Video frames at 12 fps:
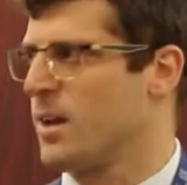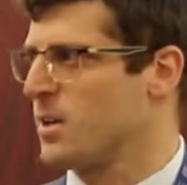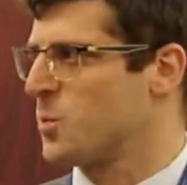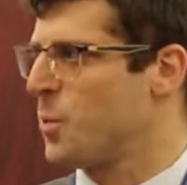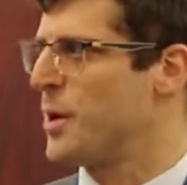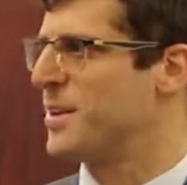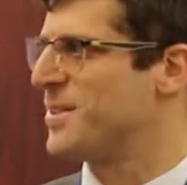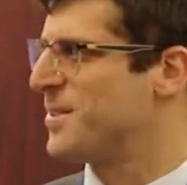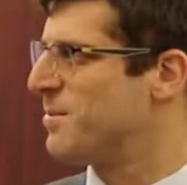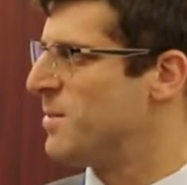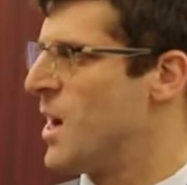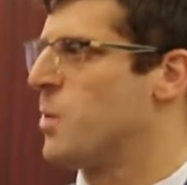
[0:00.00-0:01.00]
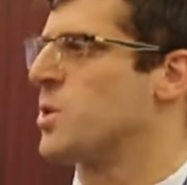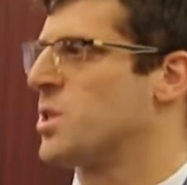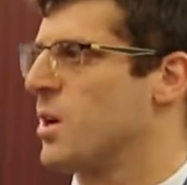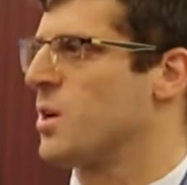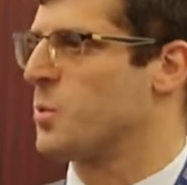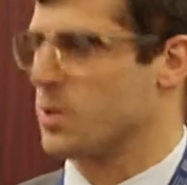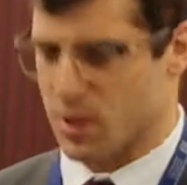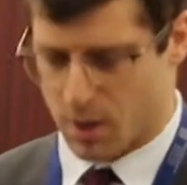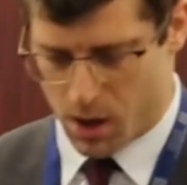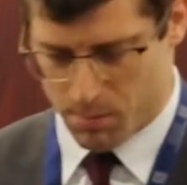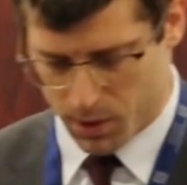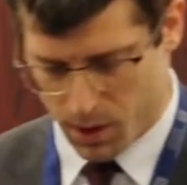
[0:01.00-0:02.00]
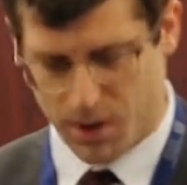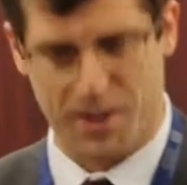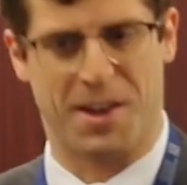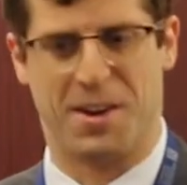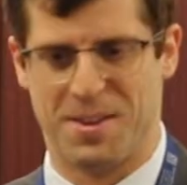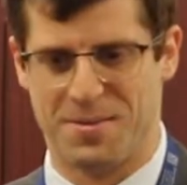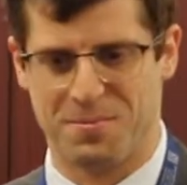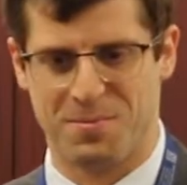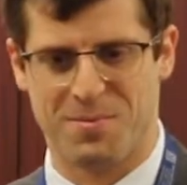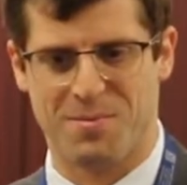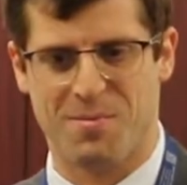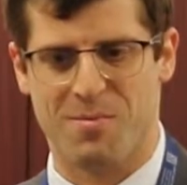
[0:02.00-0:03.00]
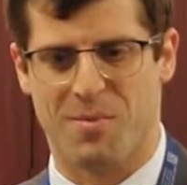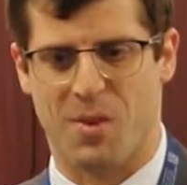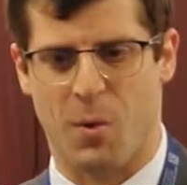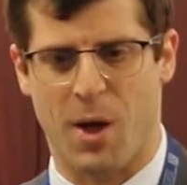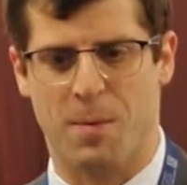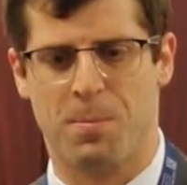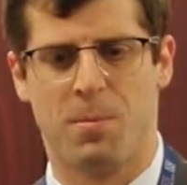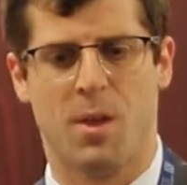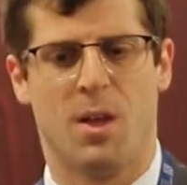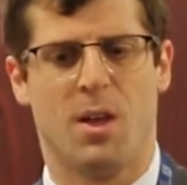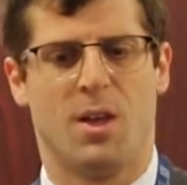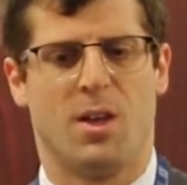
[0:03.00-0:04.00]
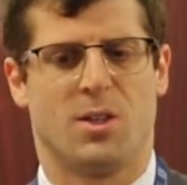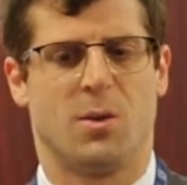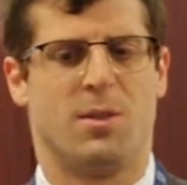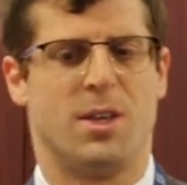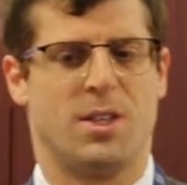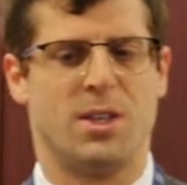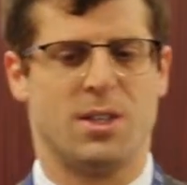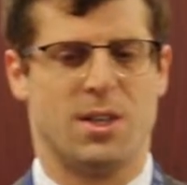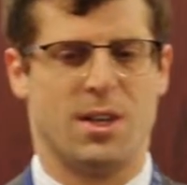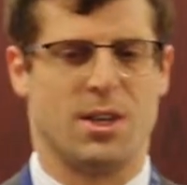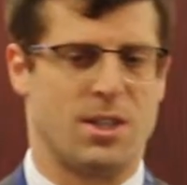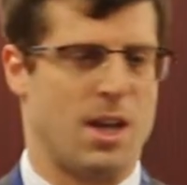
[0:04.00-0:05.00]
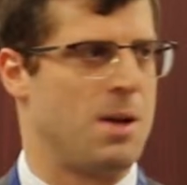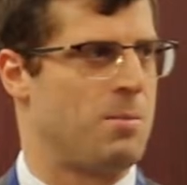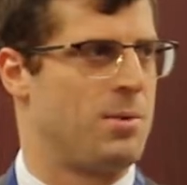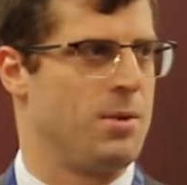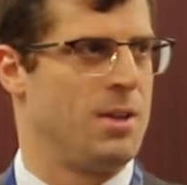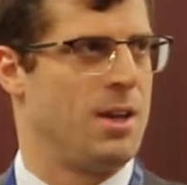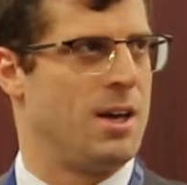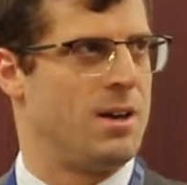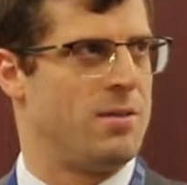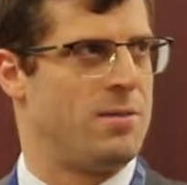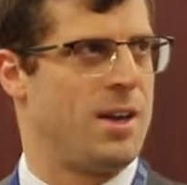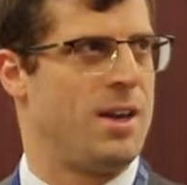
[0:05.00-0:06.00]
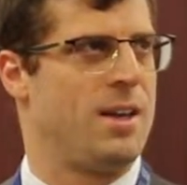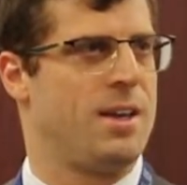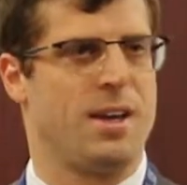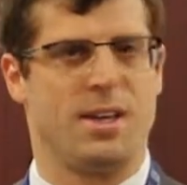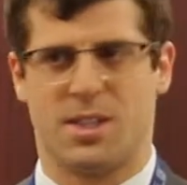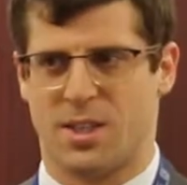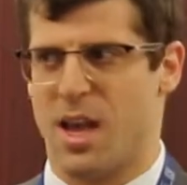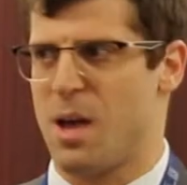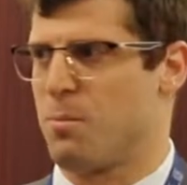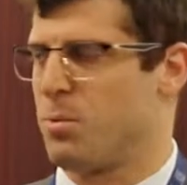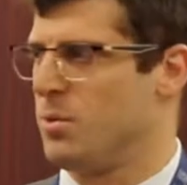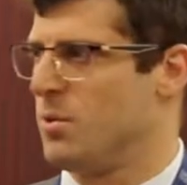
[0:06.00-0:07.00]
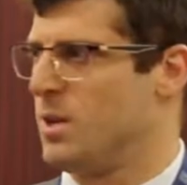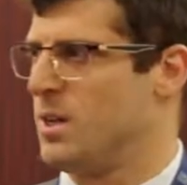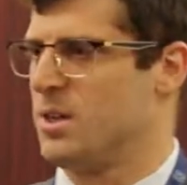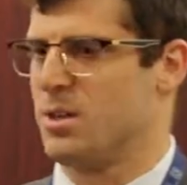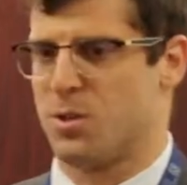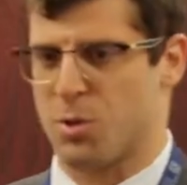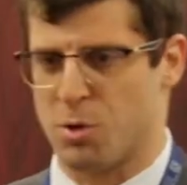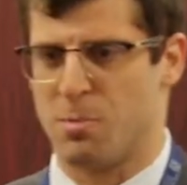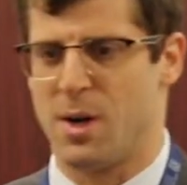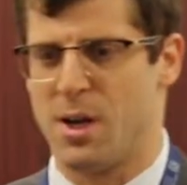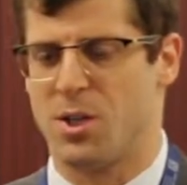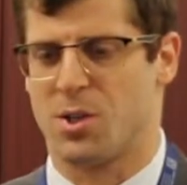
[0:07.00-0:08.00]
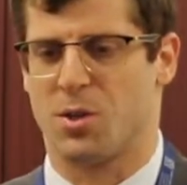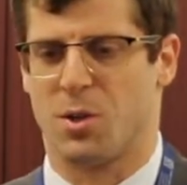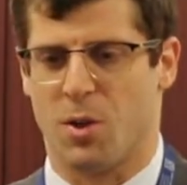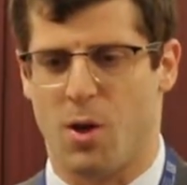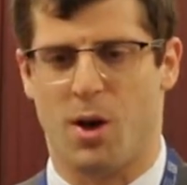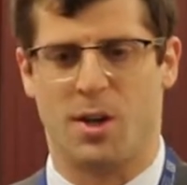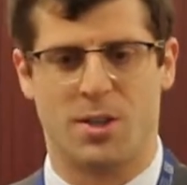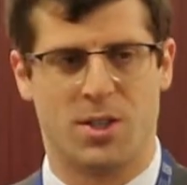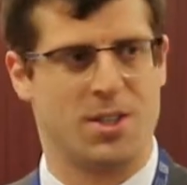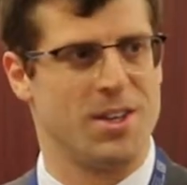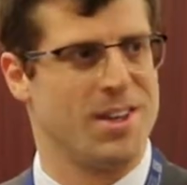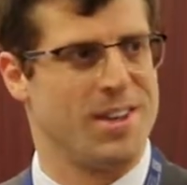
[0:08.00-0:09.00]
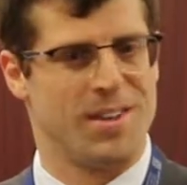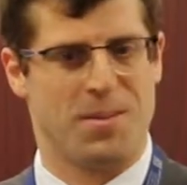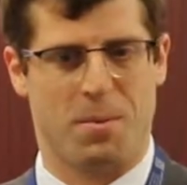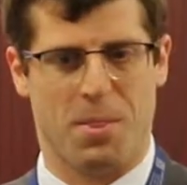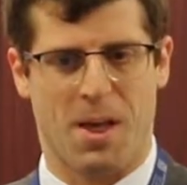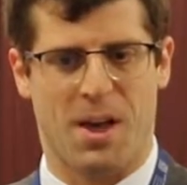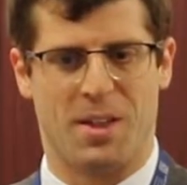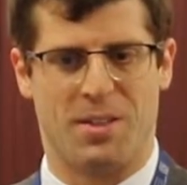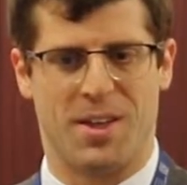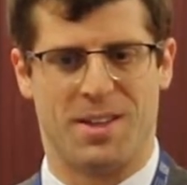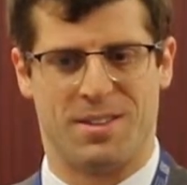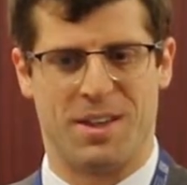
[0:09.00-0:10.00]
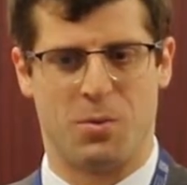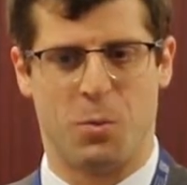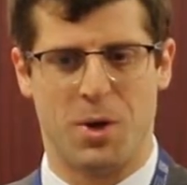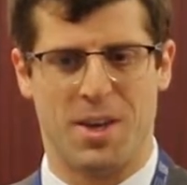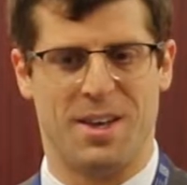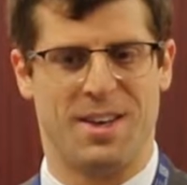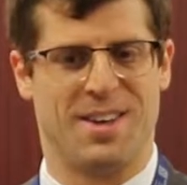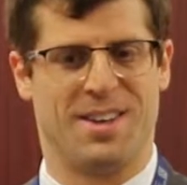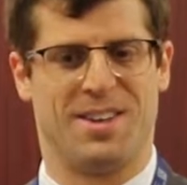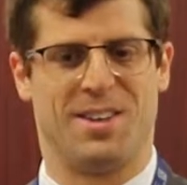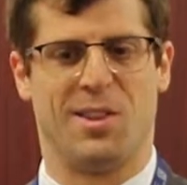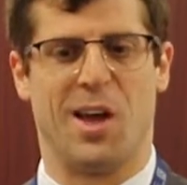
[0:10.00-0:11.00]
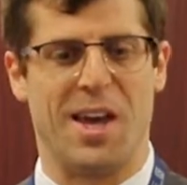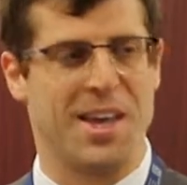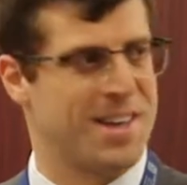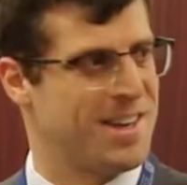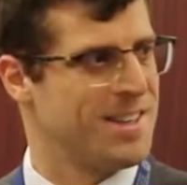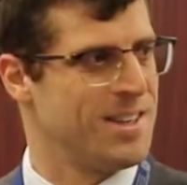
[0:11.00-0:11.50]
guess what? Now we're stuck with the common law again. Okay? So this is an example of a sample termination clause that we like.